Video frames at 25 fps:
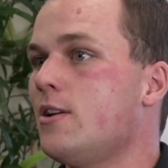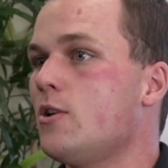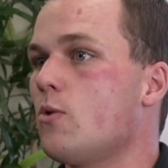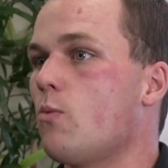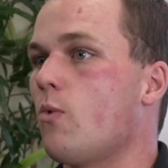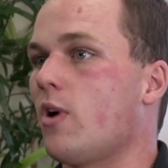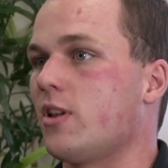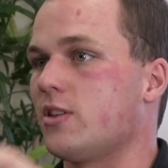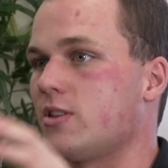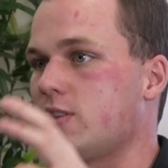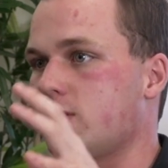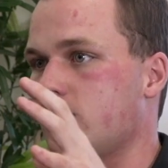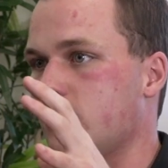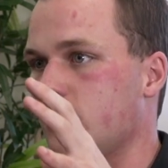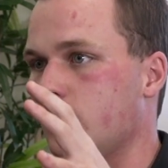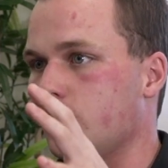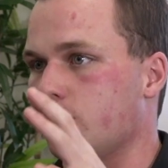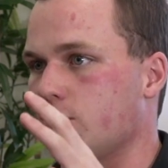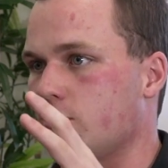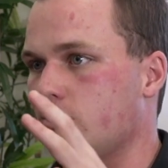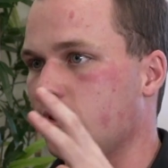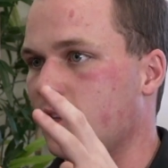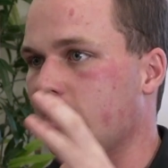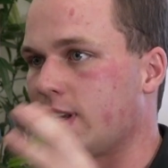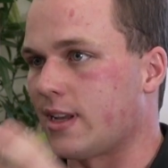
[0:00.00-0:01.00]
Once
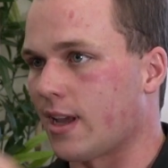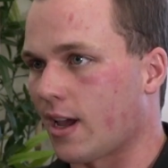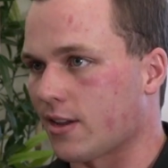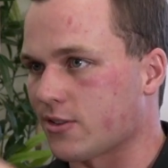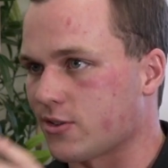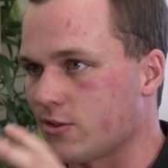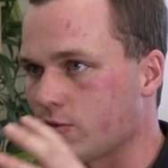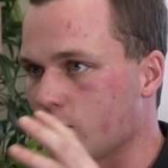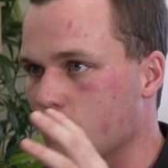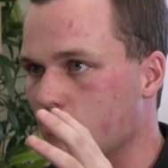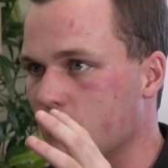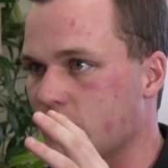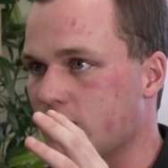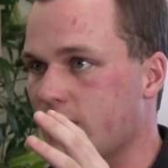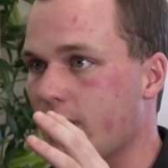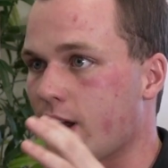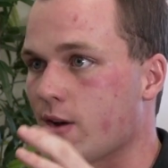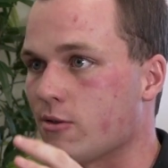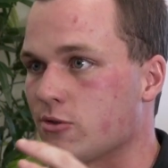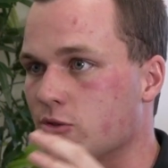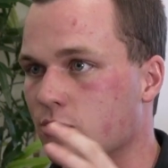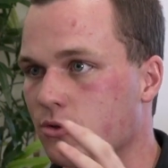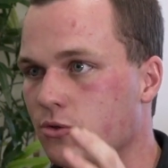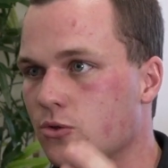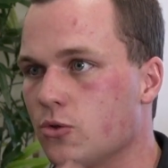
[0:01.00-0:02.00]
the guts of it was there, it
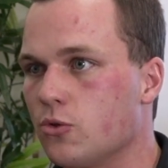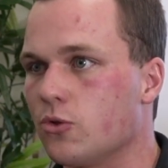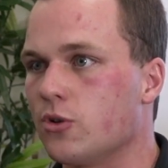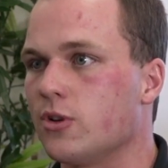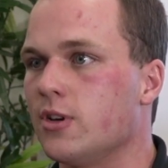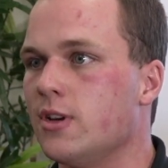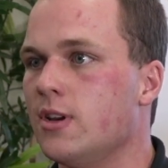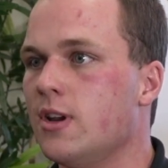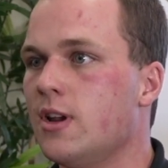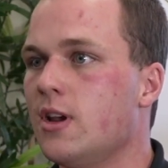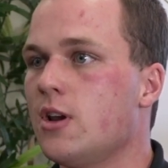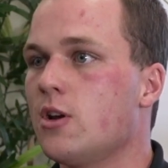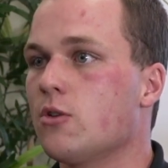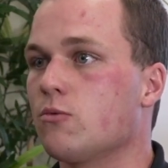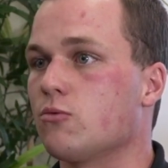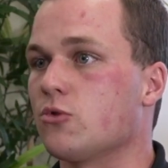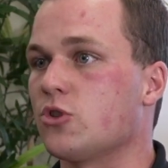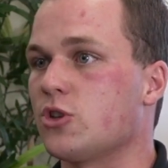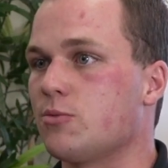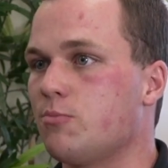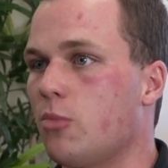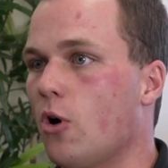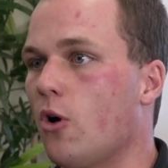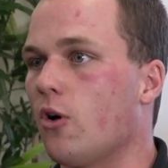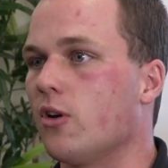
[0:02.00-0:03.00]
was a good
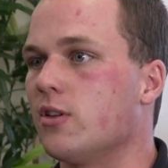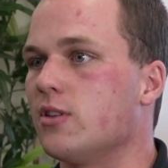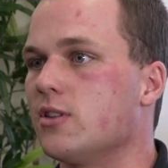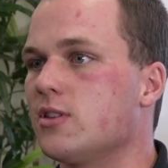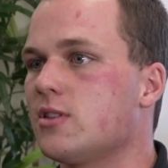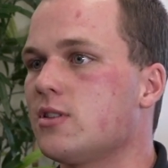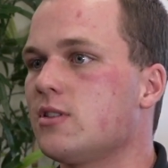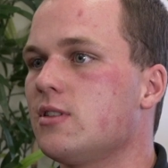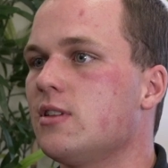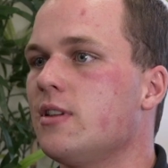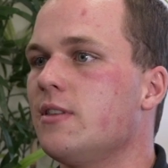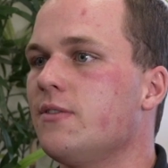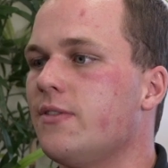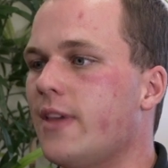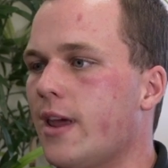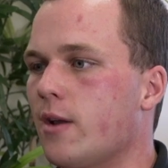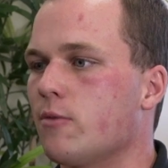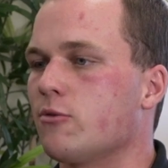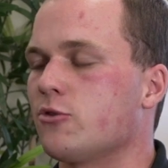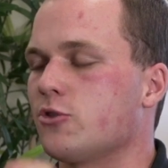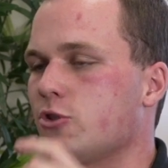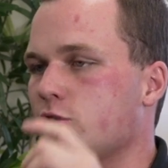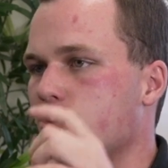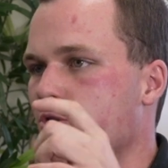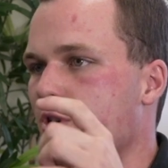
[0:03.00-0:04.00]
response, then it
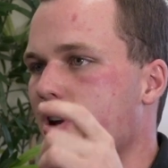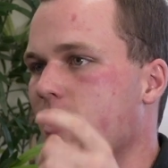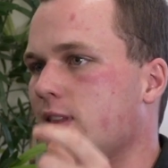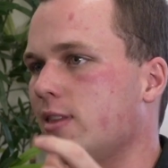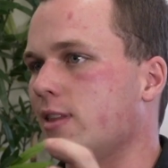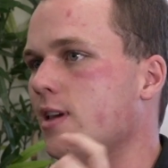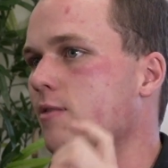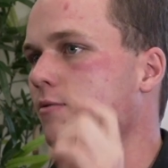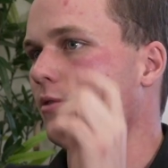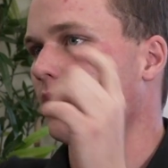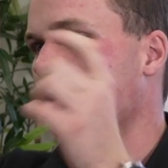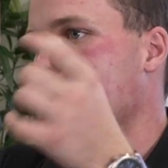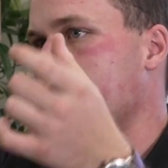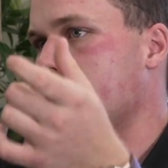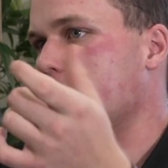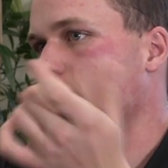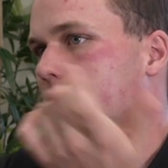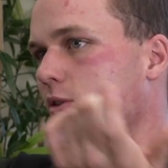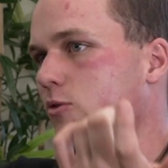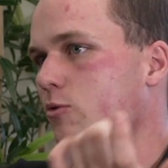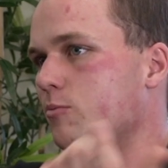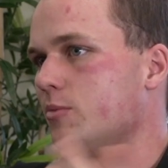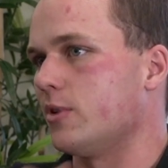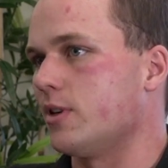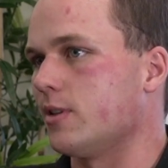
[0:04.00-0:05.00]
was just trying to level it up a
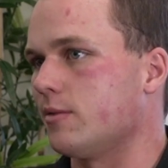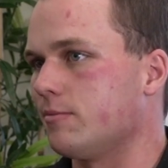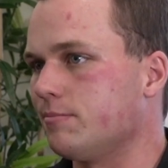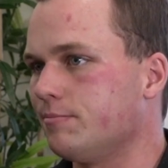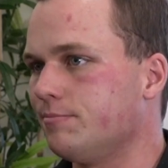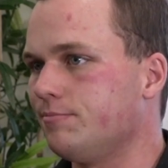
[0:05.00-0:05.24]
little bit.